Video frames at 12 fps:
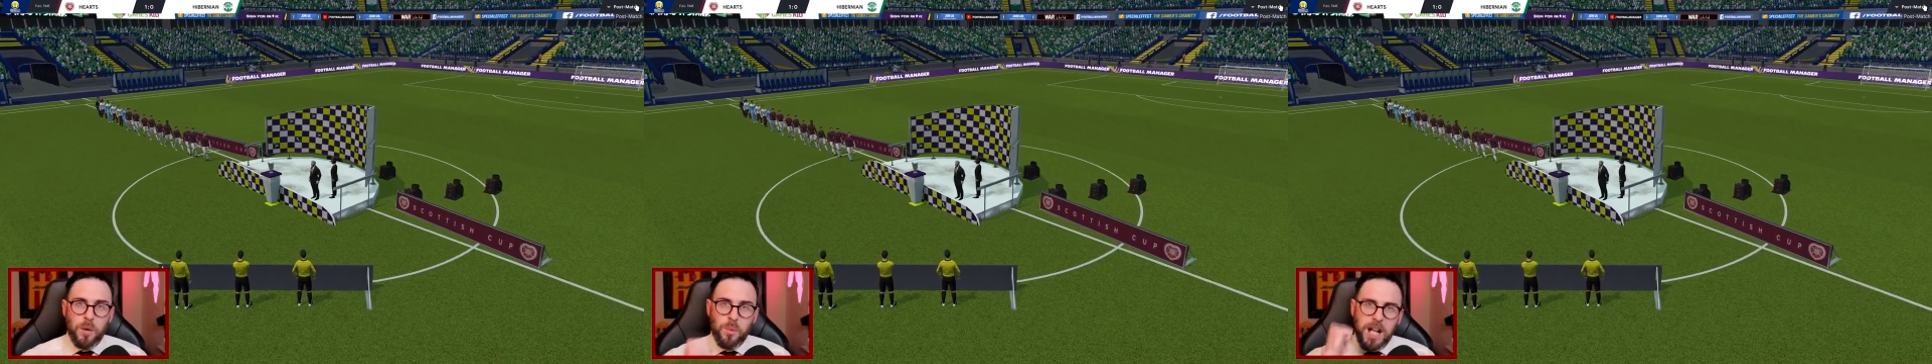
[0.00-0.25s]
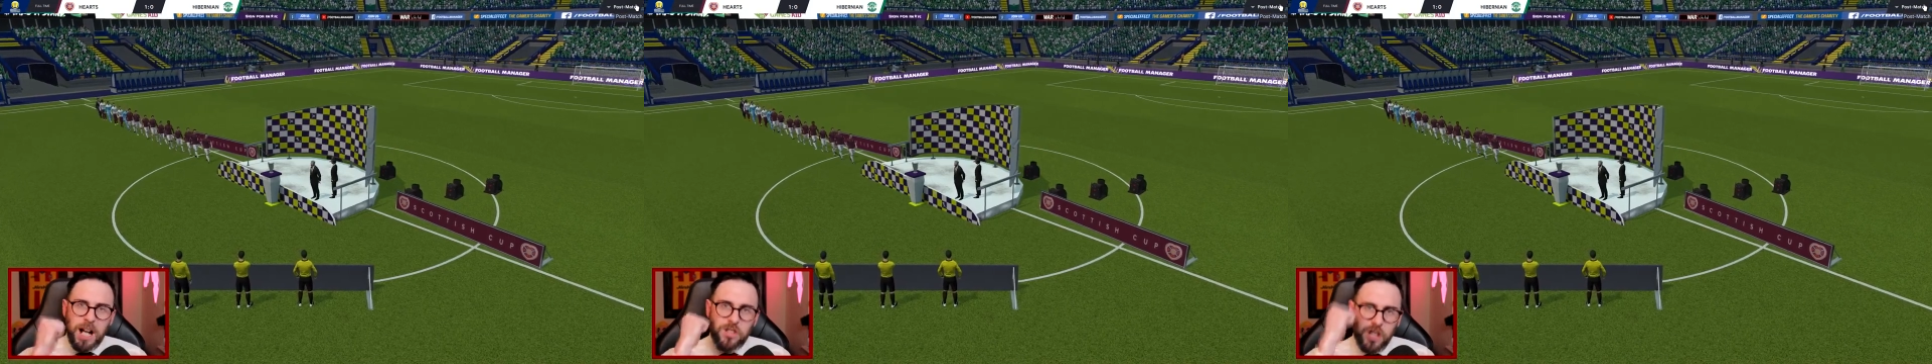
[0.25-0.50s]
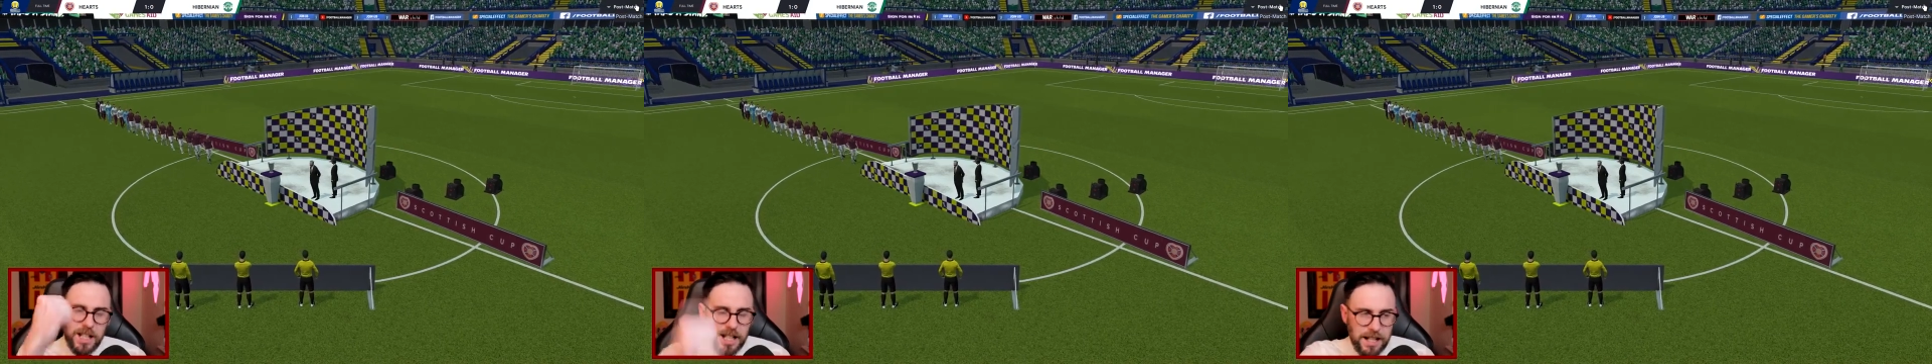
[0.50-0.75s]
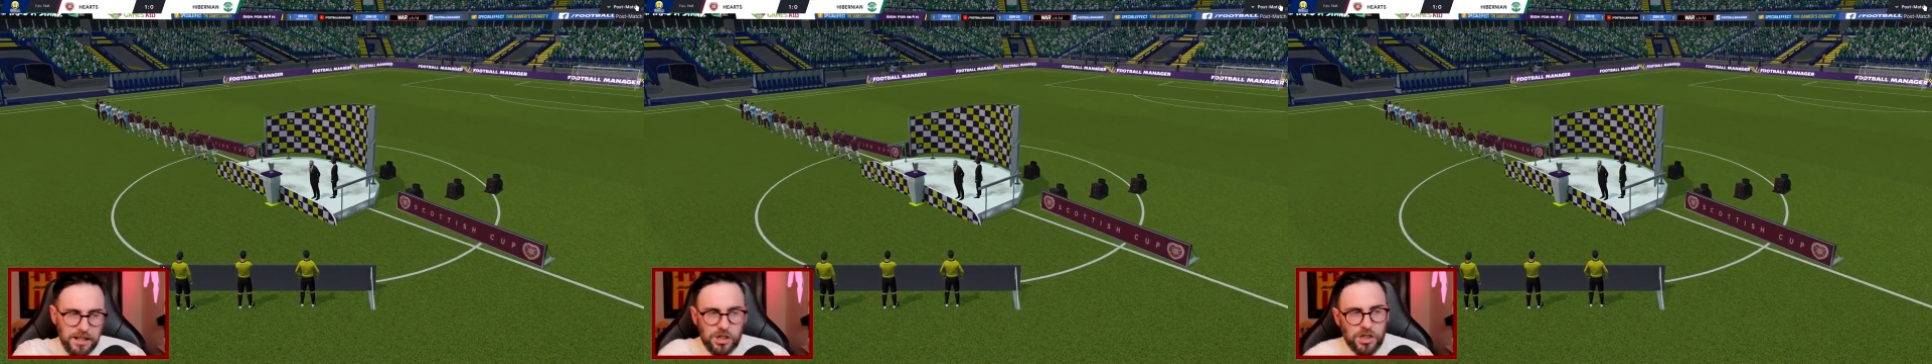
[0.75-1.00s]
And we actually
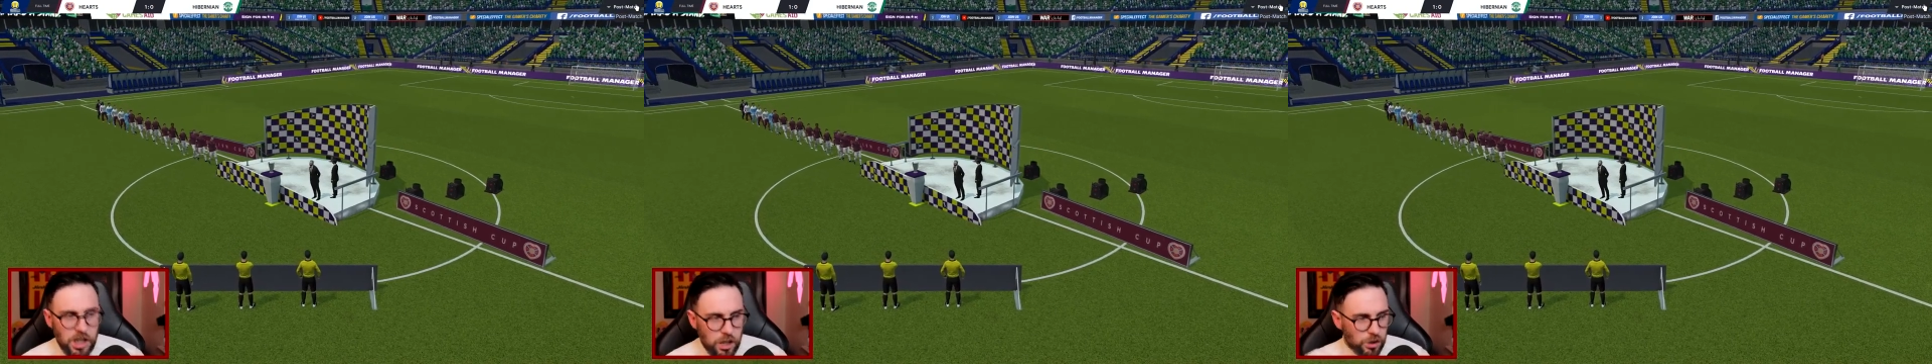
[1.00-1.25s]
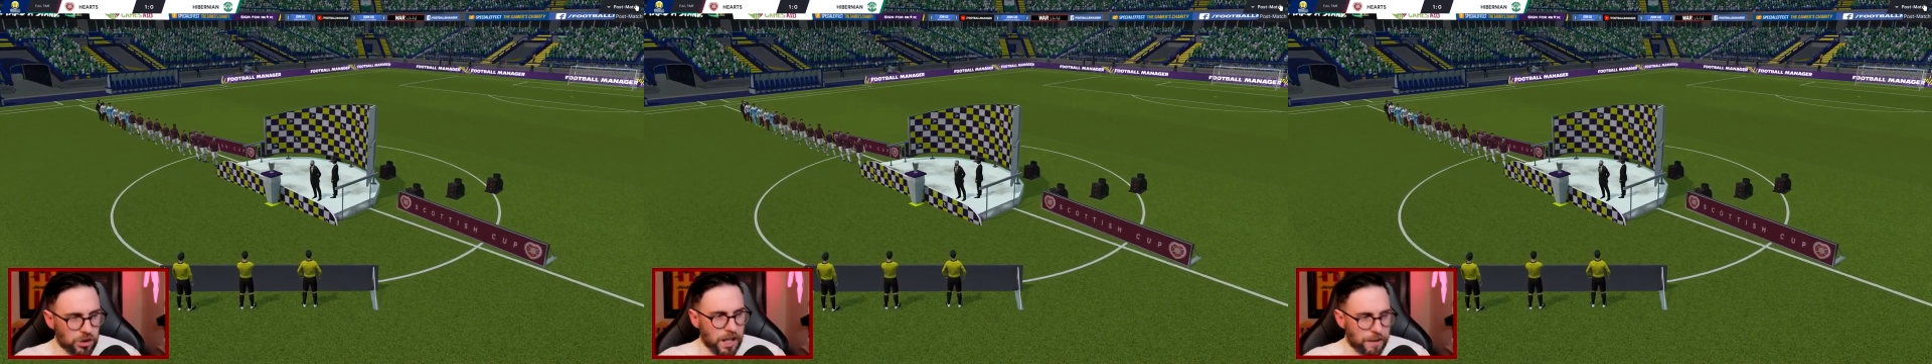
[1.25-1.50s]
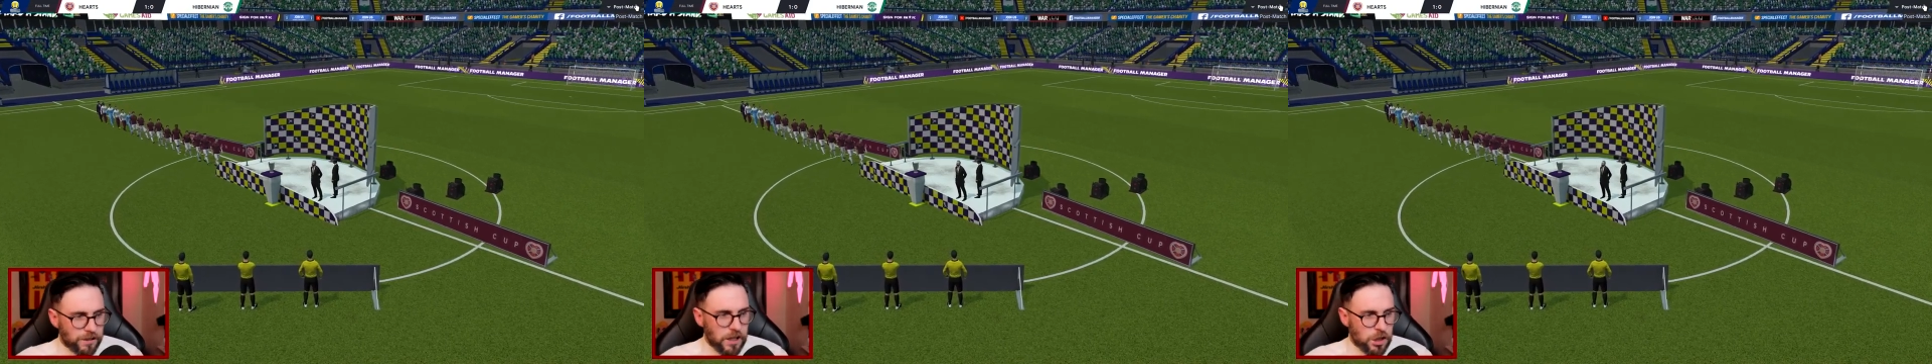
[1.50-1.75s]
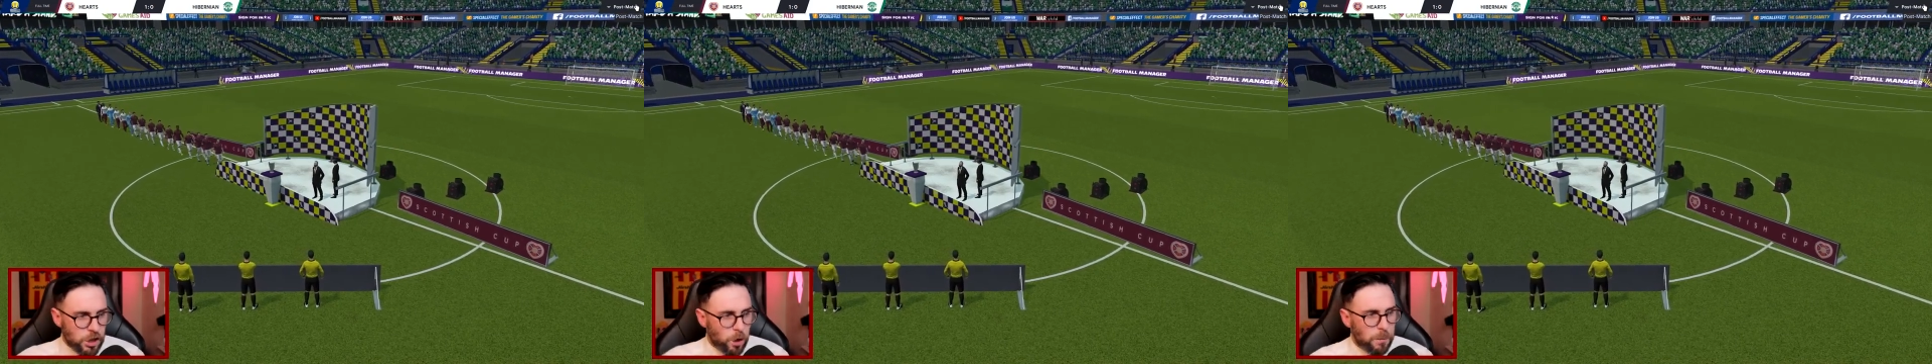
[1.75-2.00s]
get to see us
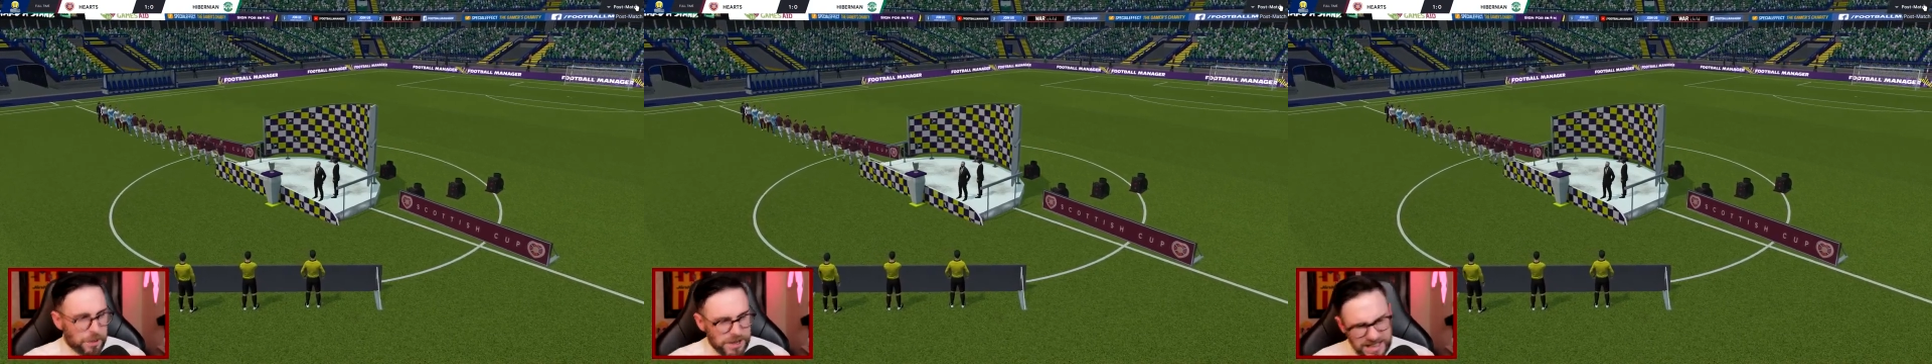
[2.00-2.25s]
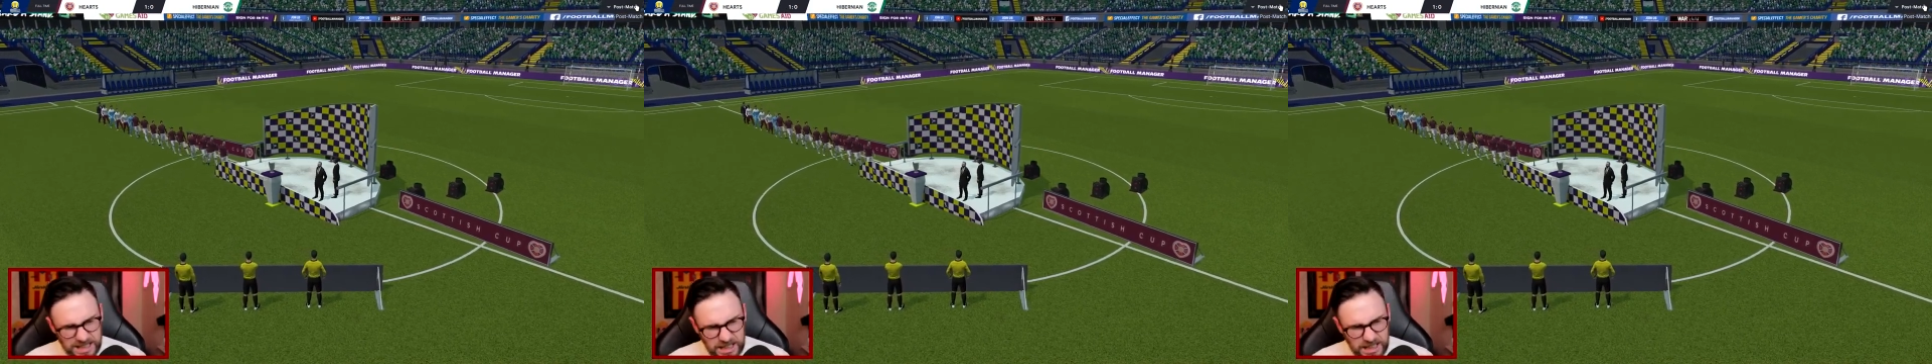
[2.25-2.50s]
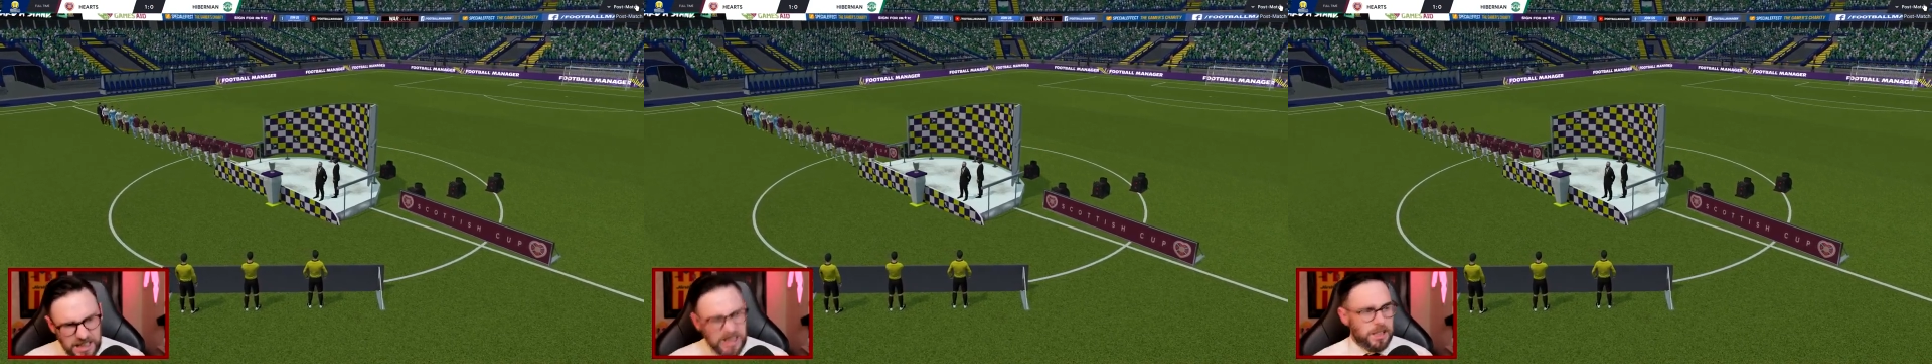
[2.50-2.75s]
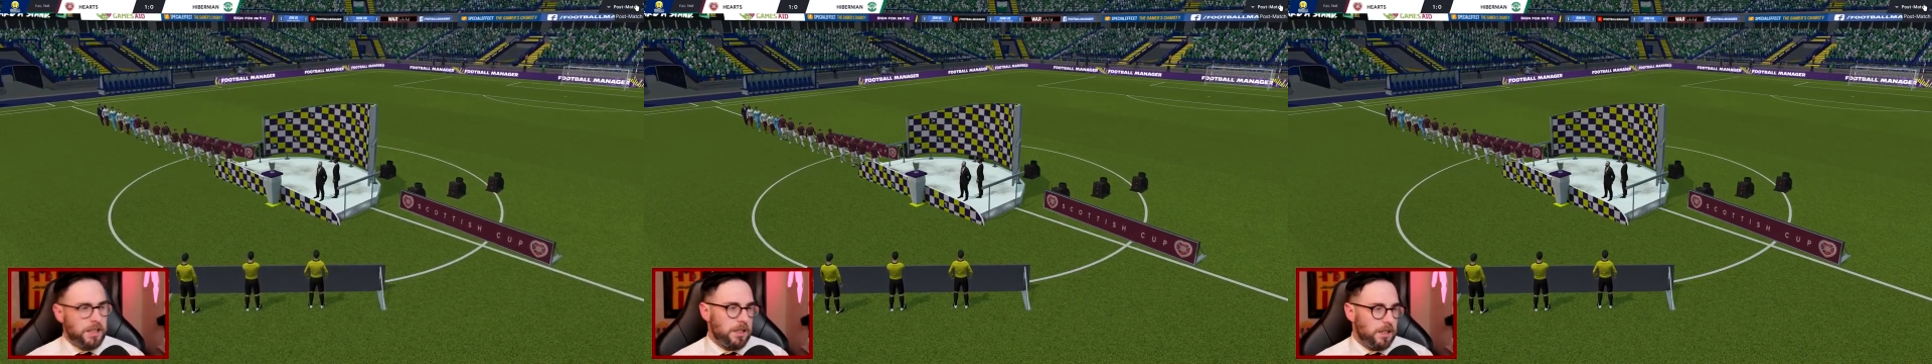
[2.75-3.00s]
lifting a cup. Get
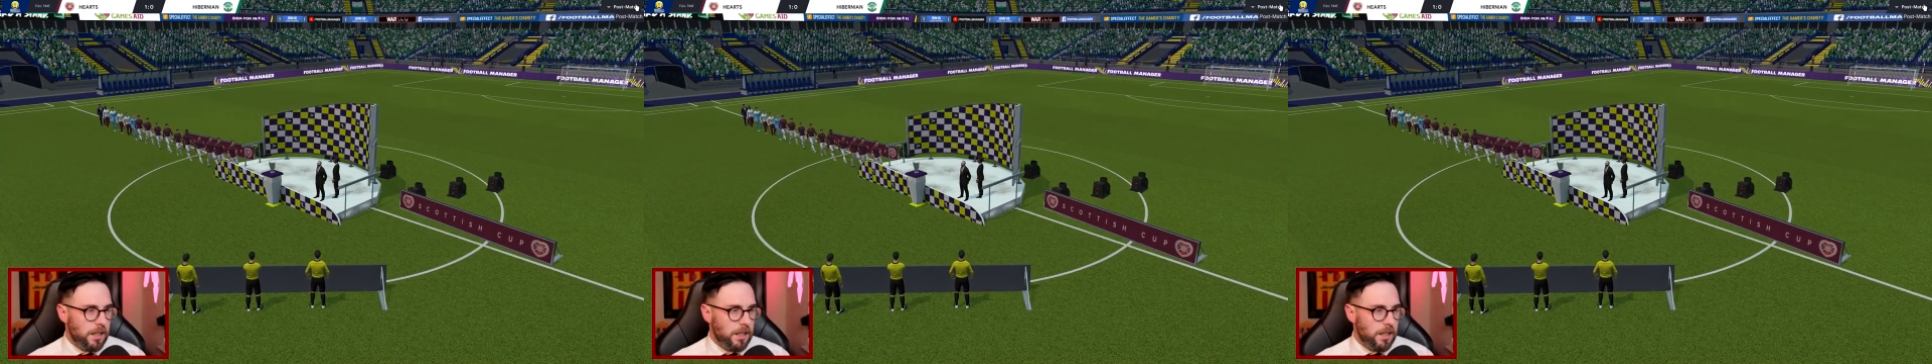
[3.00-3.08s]
in.